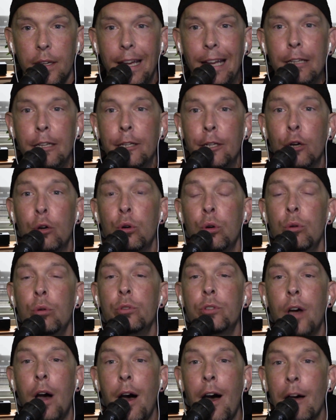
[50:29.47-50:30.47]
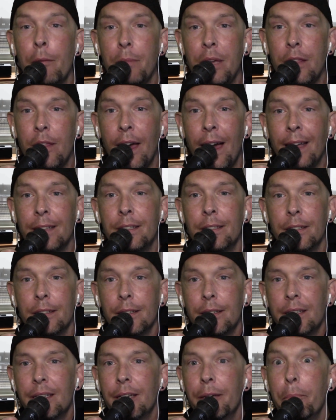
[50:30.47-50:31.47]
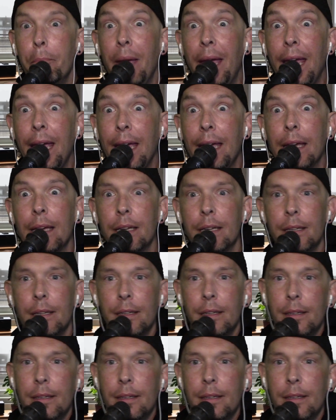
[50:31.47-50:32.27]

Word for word: And you know who taught me that? Me.